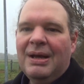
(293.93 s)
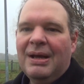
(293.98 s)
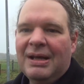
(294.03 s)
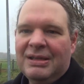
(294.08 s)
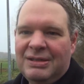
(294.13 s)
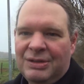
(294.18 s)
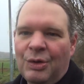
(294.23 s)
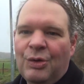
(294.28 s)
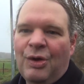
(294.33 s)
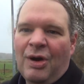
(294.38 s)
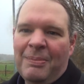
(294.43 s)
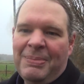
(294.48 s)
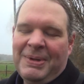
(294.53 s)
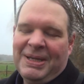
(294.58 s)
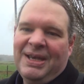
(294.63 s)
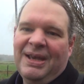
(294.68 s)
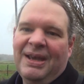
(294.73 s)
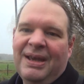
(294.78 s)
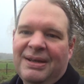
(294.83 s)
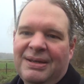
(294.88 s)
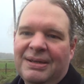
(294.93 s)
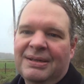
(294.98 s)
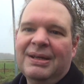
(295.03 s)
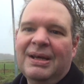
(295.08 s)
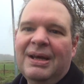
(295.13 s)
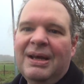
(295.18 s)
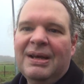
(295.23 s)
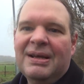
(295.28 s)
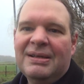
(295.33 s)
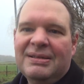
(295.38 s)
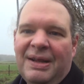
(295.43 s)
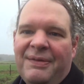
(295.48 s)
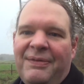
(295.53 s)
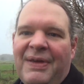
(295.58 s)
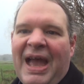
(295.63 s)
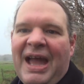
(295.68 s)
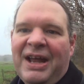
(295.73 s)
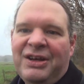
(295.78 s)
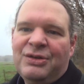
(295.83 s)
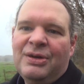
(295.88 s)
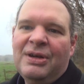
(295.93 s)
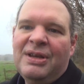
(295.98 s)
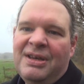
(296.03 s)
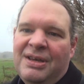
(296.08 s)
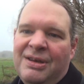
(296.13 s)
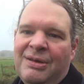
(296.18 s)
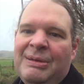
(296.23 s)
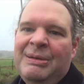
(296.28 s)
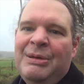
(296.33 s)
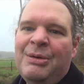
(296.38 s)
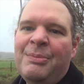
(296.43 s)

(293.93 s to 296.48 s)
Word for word: It's so complicated that we actually need